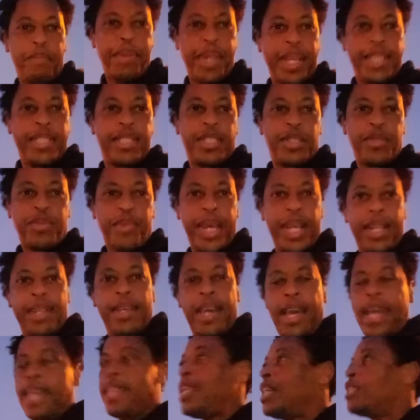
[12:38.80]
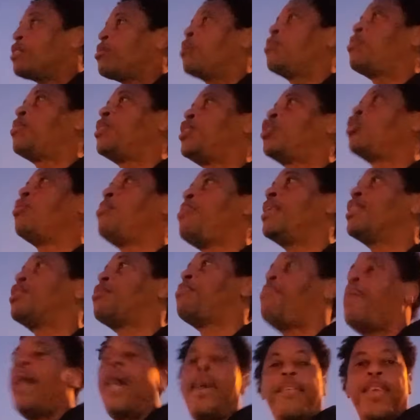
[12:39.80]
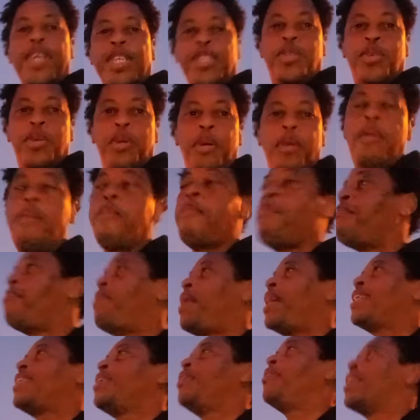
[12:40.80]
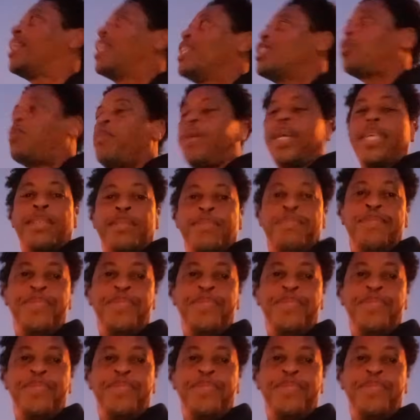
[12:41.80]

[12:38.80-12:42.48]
places, right? And that's what we should be aspiring to. But no, guess what?